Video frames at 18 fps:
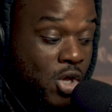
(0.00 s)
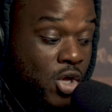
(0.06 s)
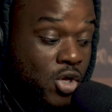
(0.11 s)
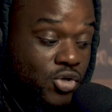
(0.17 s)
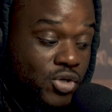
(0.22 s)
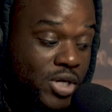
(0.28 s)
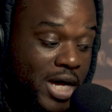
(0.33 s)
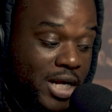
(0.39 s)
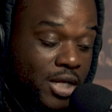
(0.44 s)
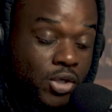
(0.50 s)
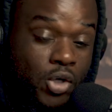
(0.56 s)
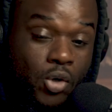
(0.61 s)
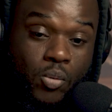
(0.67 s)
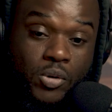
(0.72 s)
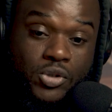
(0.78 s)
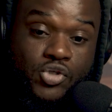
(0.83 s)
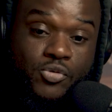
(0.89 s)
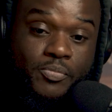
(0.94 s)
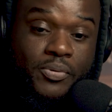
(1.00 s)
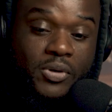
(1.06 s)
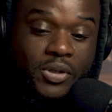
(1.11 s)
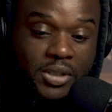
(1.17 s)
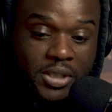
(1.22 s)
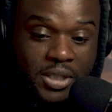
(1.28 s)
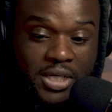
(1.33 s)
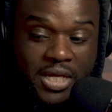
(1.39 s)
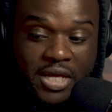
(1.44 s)
You gotta know what you're putting
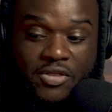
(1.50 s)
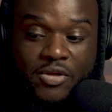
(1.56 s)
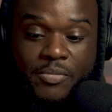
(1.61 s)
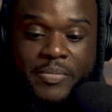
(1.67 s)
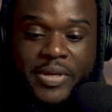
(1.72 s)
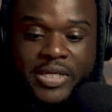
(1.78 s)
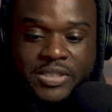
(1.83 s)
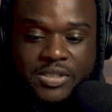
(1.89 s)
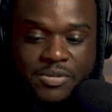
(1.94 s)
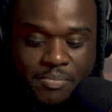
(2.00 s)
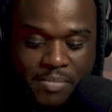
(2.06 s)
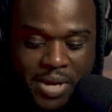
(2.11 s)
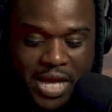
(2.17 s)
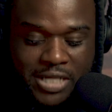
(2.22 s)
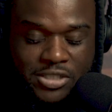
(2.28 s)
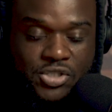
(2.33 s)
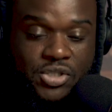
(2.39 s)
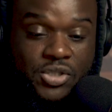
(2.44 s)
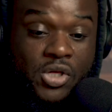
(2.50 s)
together, mix and match it.